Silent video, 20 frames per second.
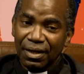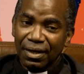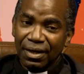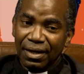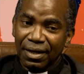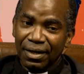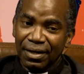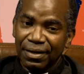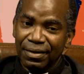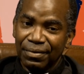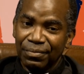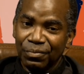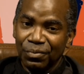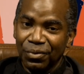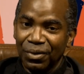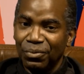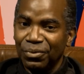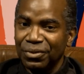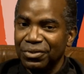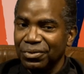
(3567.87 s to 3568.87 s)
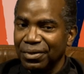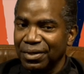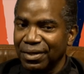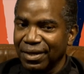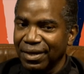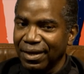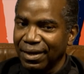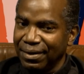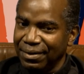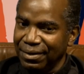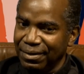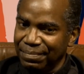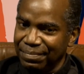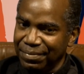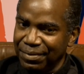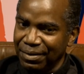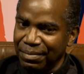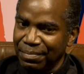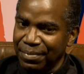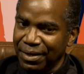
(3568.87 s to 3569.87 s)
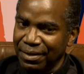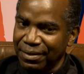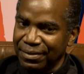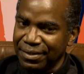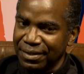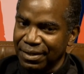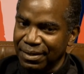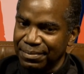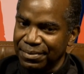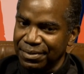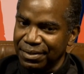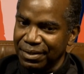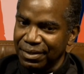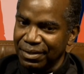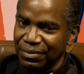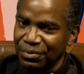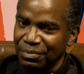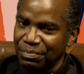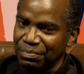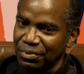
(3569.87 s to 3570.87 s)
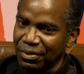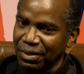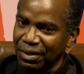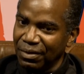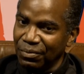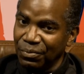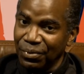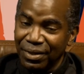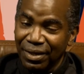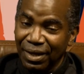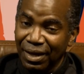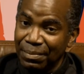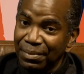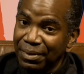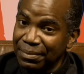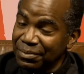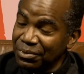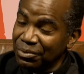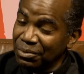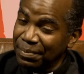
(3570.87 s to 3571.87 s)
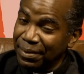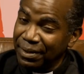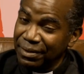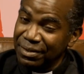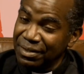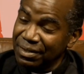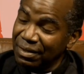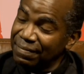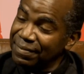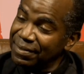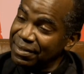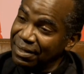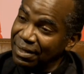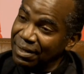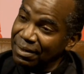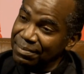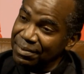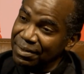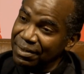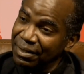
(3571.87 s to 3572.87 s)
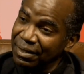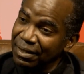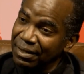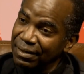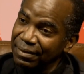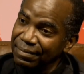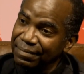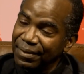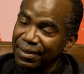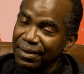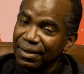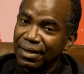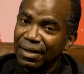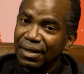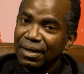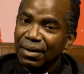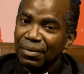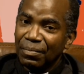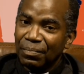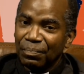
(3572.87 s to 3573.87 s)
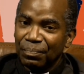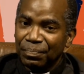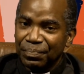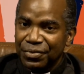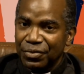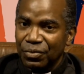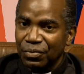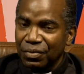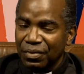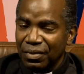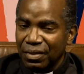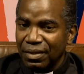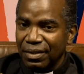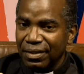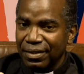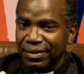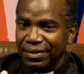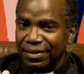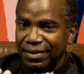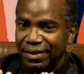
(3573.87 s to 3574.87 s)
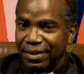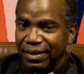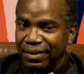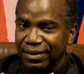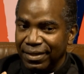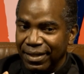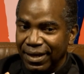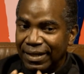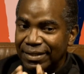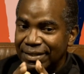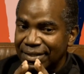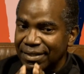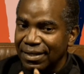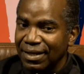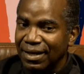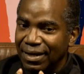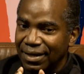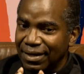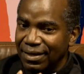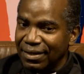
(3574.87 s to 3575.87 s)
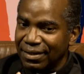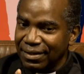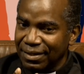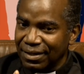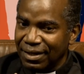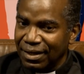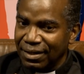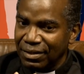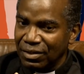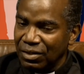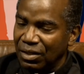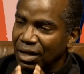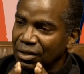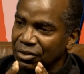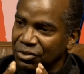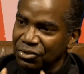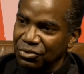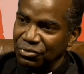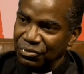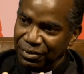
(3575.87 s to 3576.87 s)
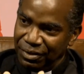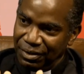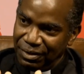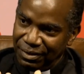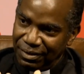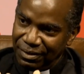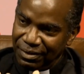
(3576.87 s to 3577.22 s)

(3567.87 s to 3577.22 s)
And we were trying to count up the amount of times that he would pray. We came up to about 7 times a day. So that's not a luxury.